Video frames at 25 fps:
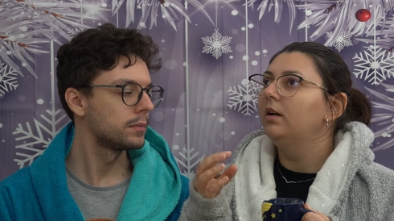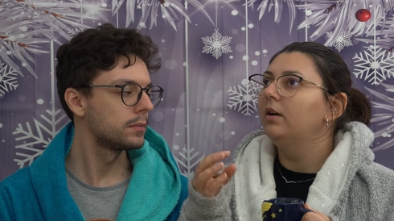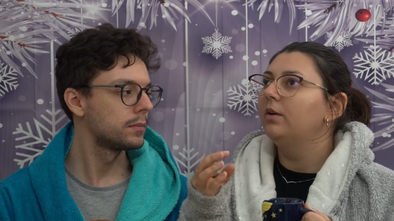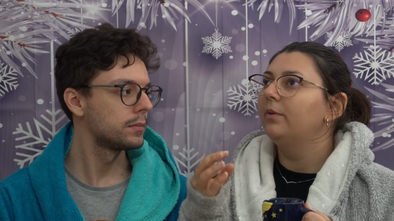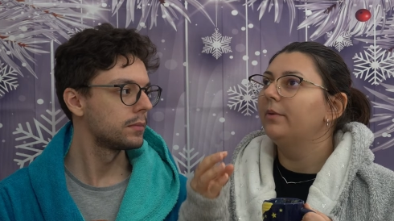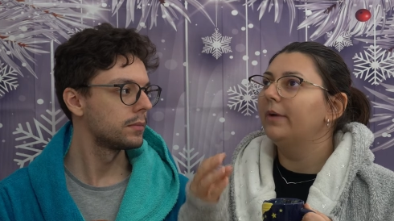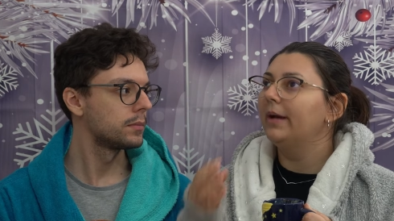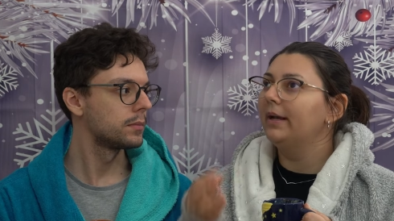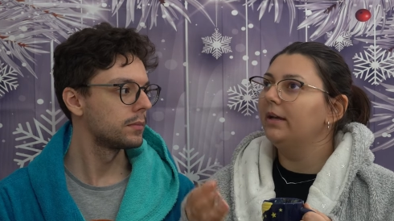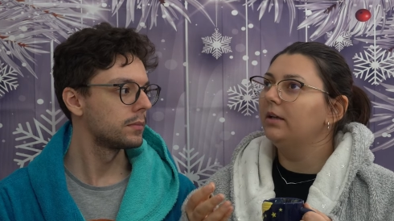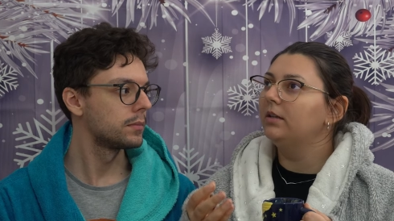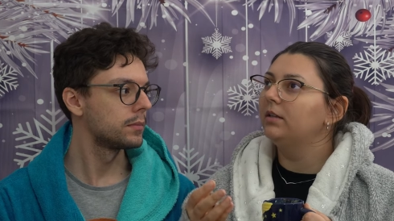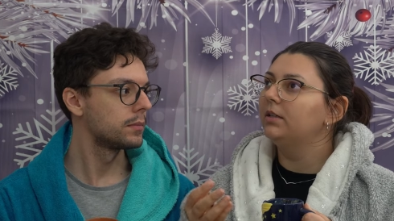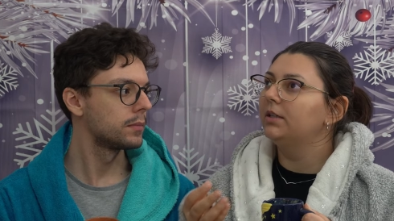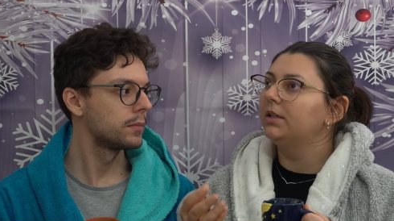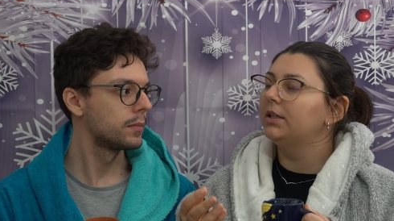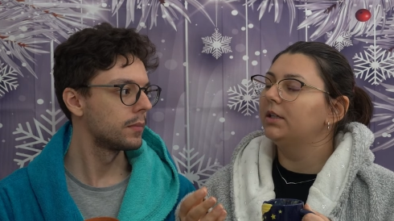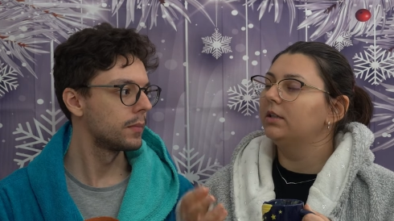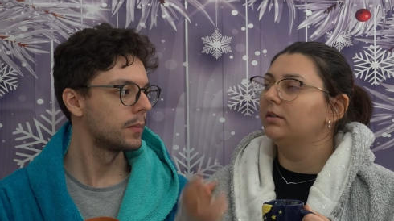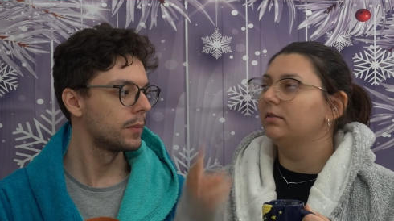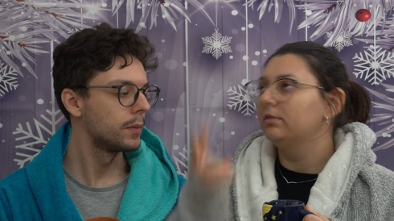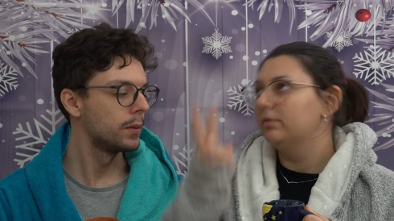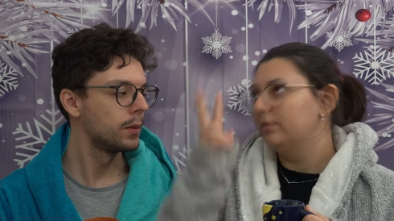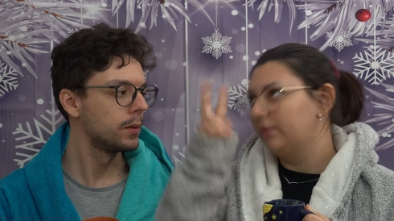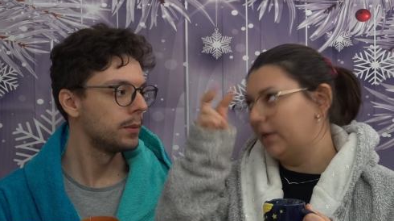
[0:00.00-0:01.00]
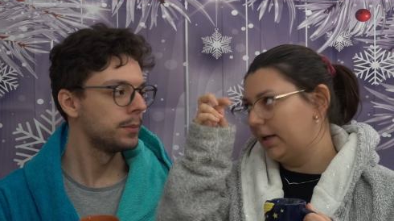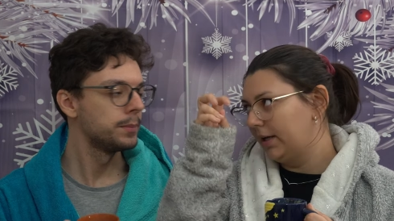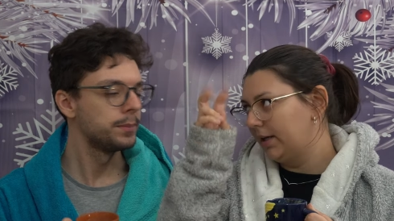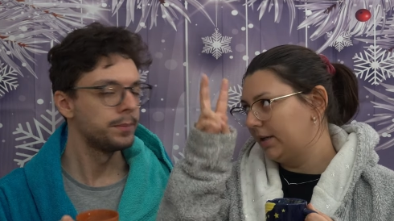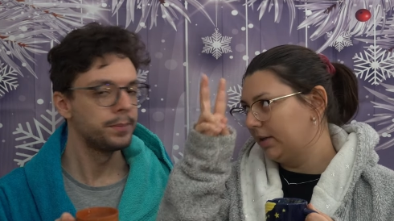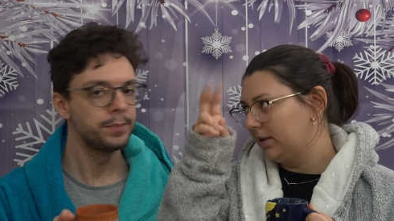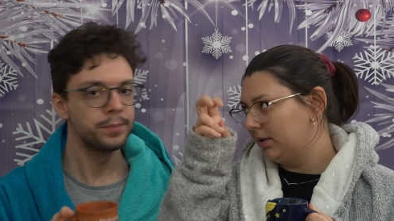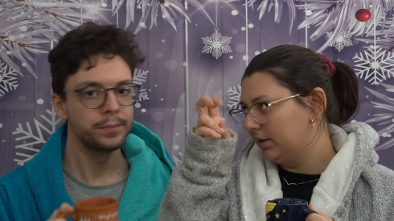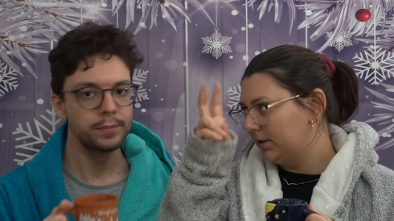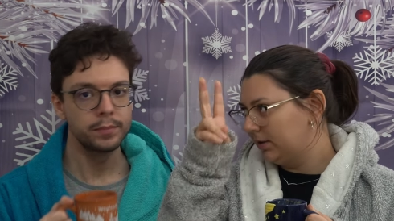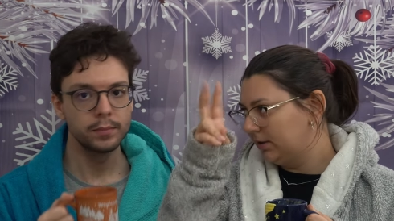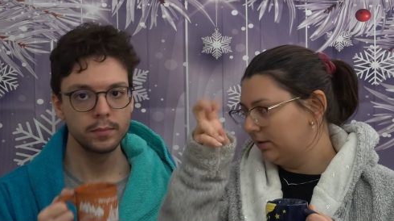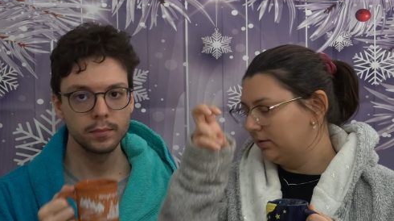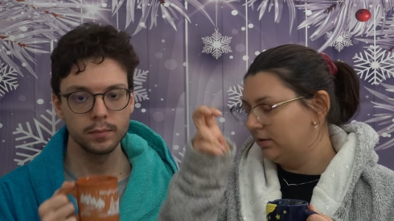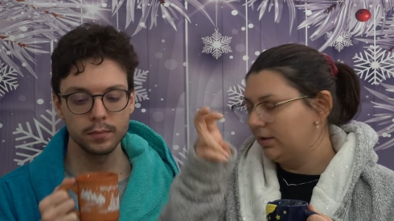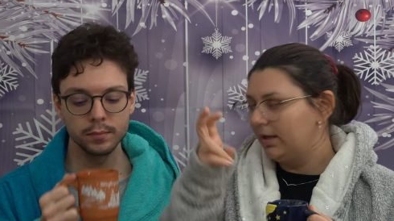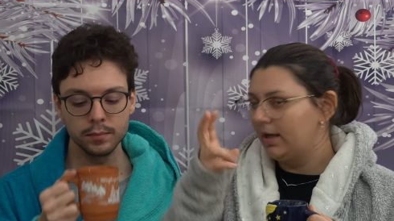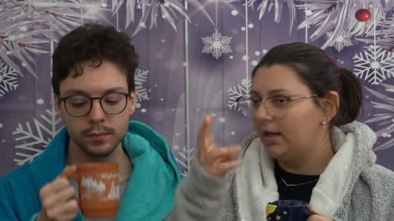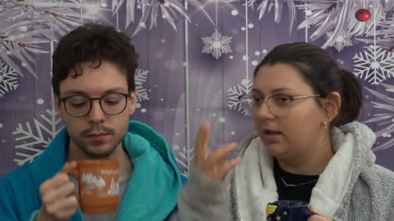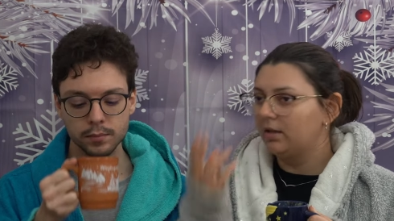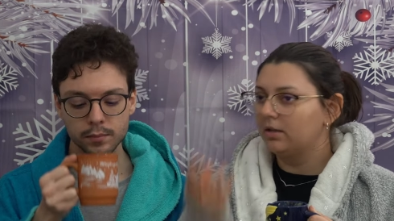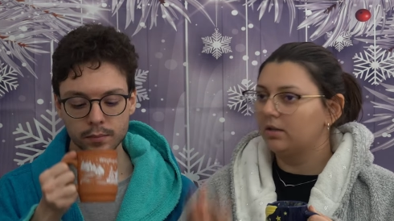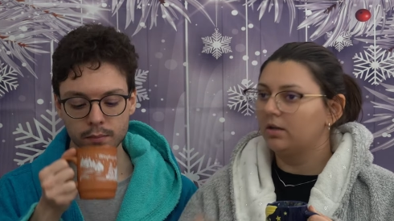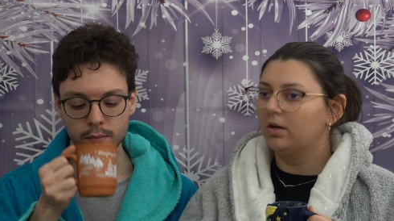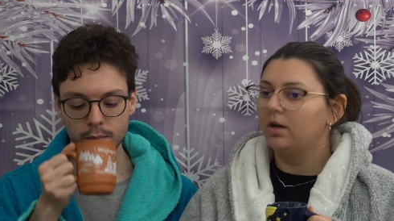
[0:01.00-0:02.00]
Speaker 1: regular, regular
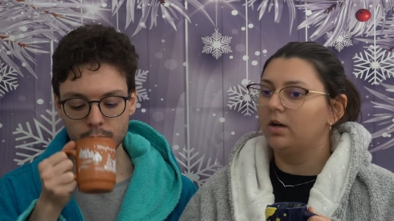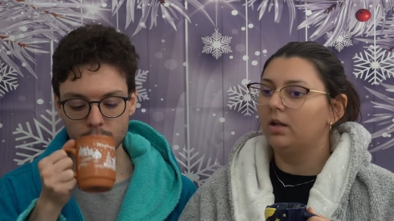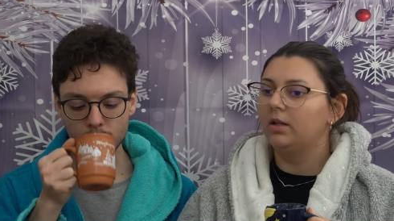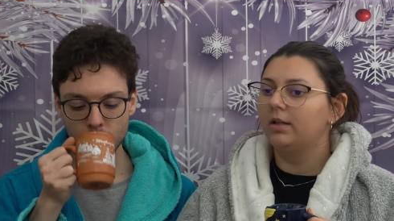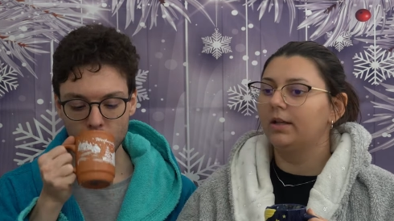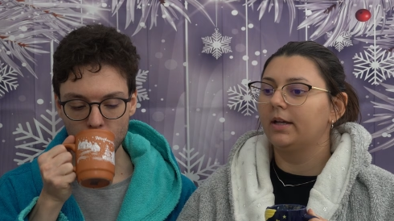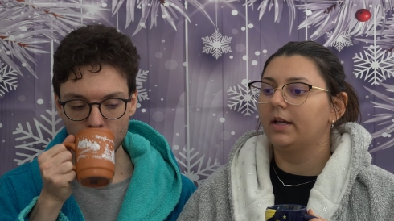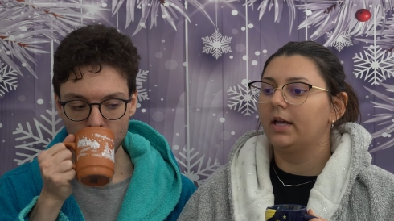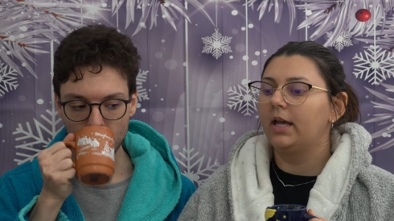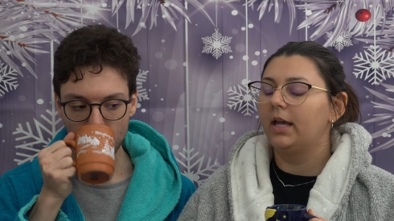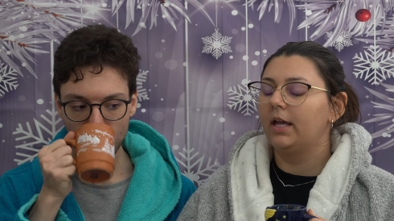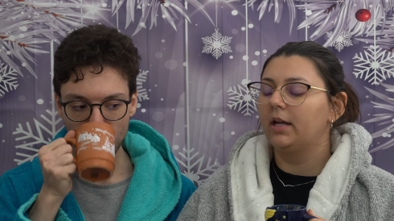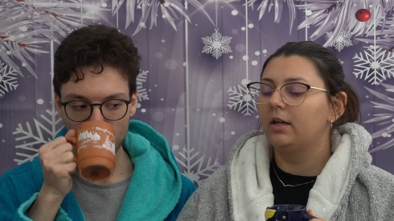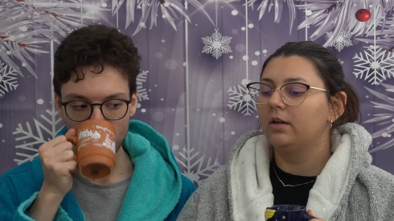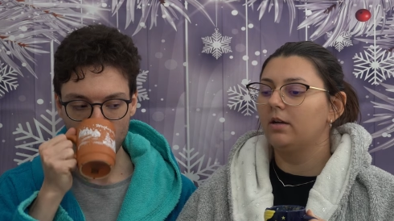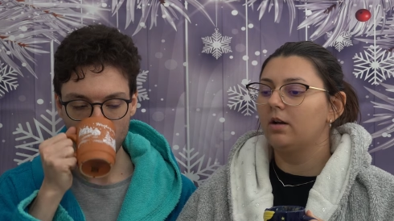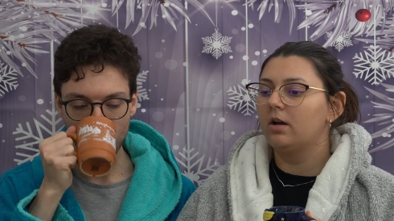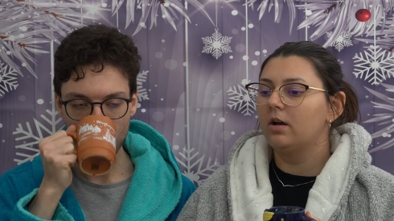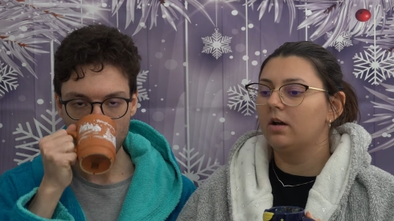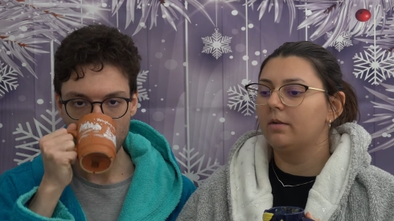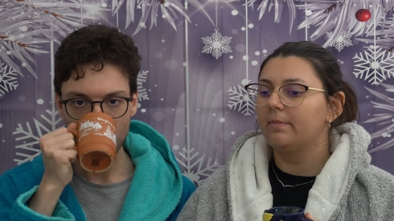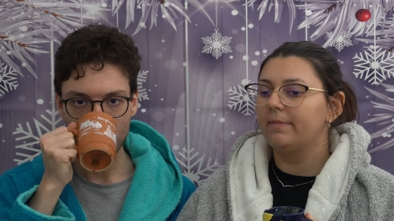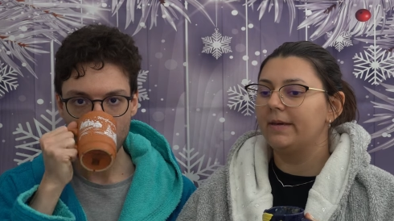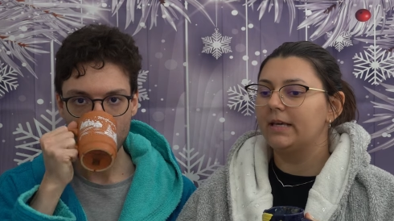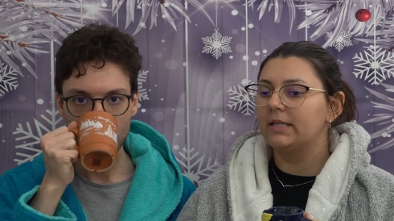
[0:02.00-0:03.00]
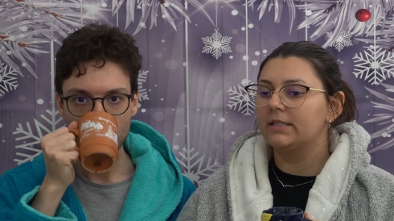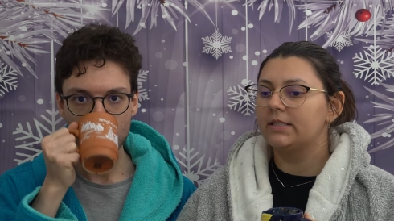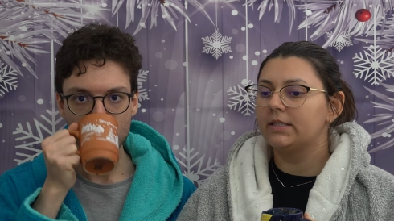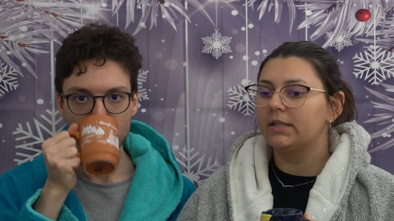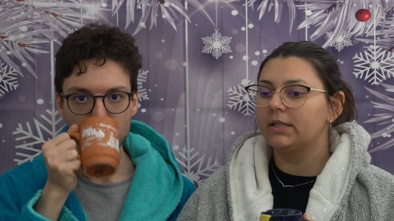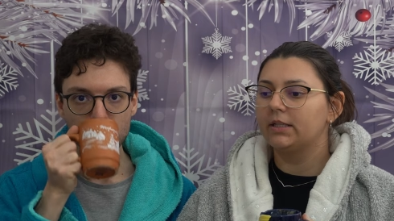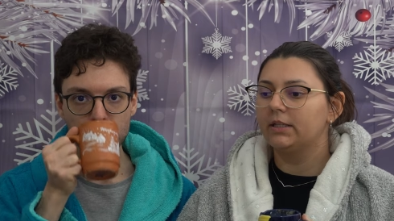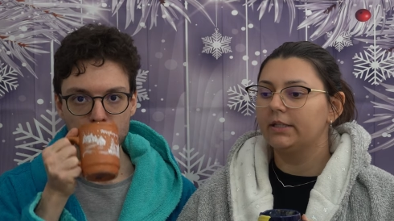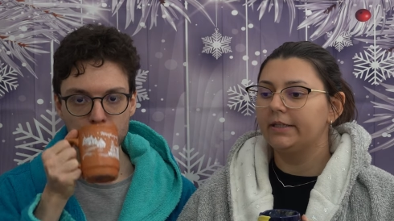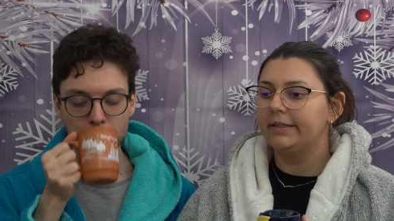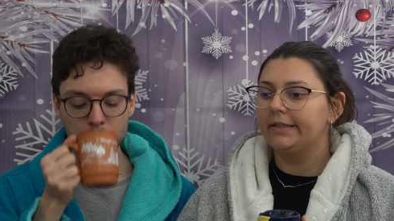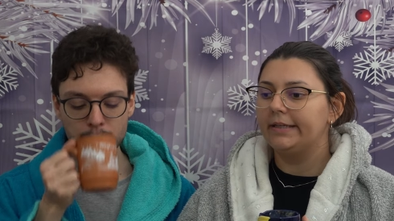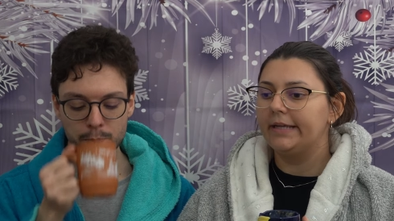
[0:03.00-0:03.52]
alcoholic eggnog basically